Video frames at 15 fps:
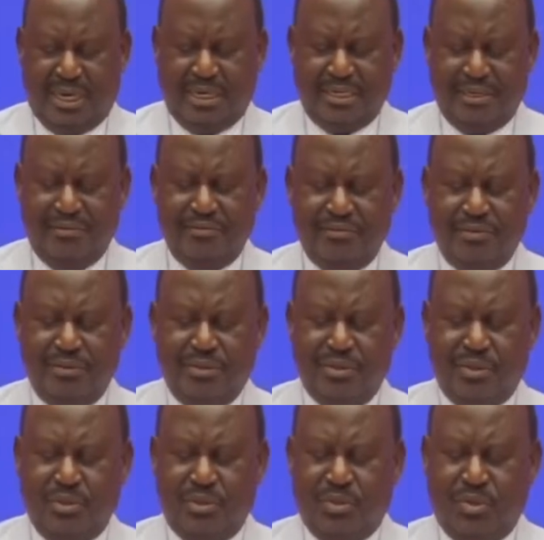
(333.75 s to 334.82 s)
and
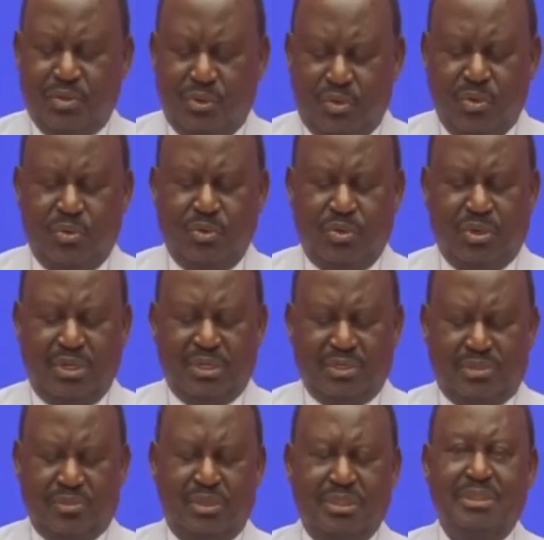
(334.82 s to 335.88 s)
even who
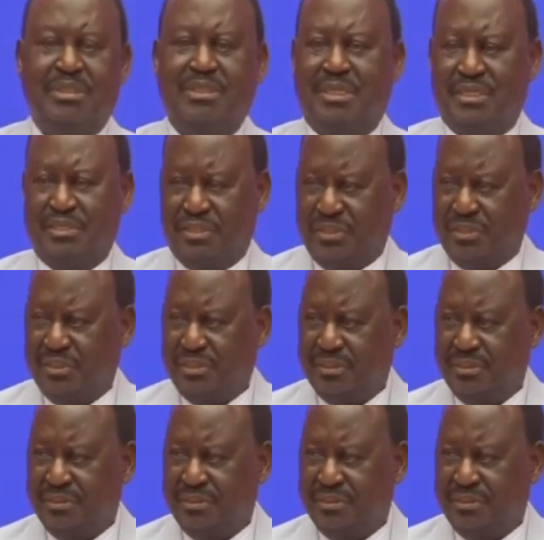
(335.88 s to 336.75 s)
is to lead the nation.